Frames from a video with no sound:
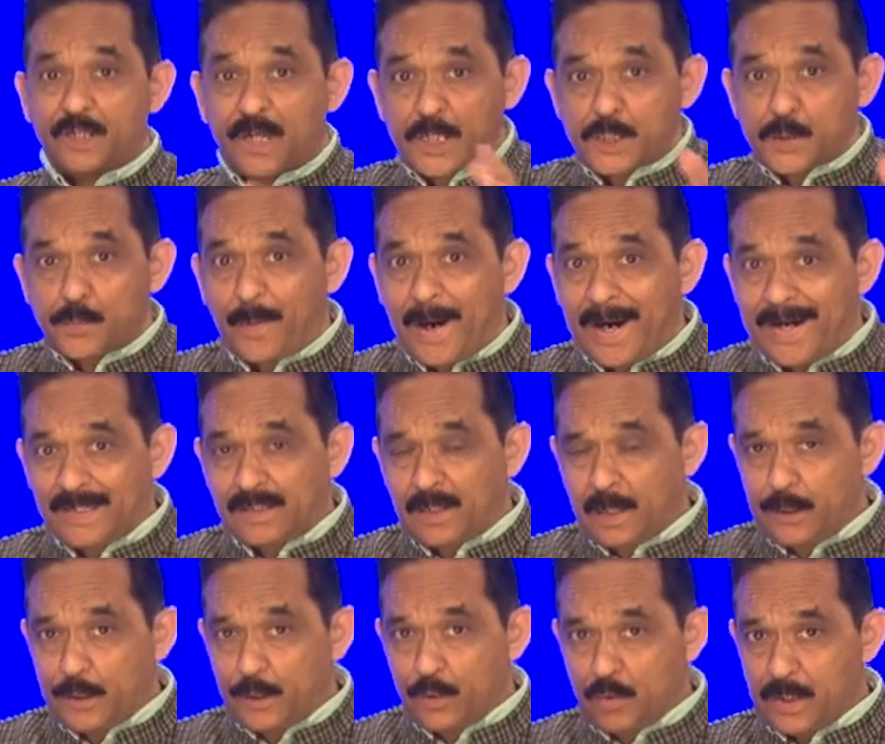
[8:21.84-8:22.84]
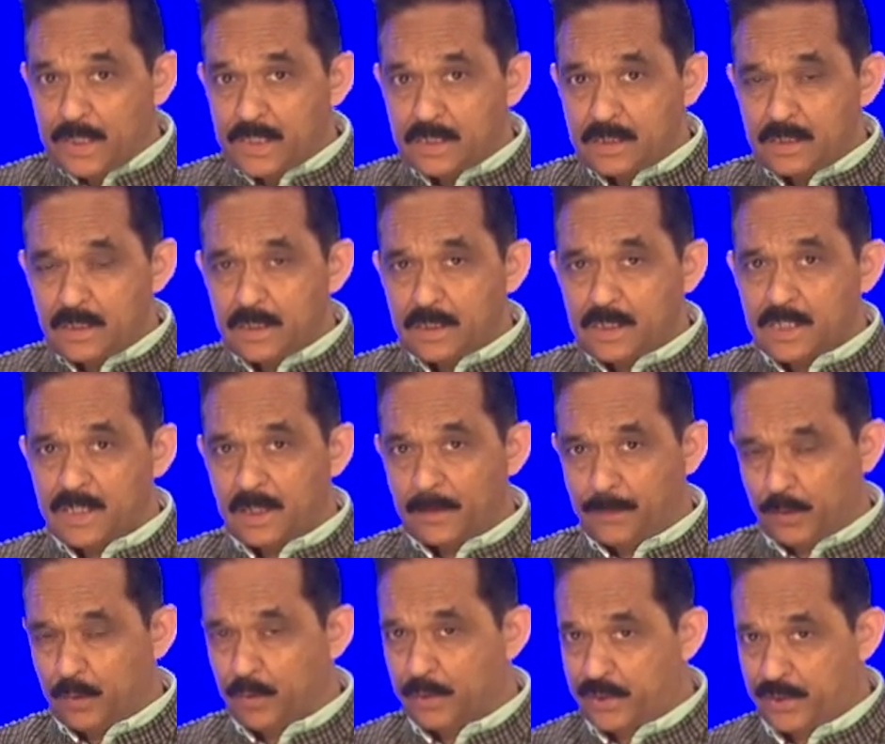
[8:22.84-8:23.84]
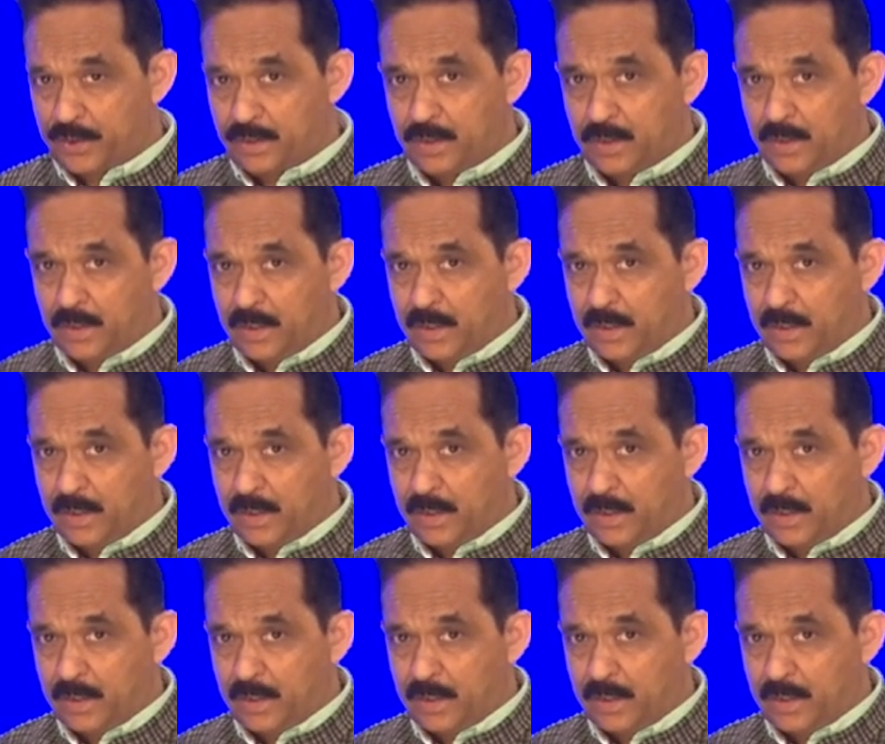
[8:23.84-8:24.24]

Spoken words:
Despite the US support,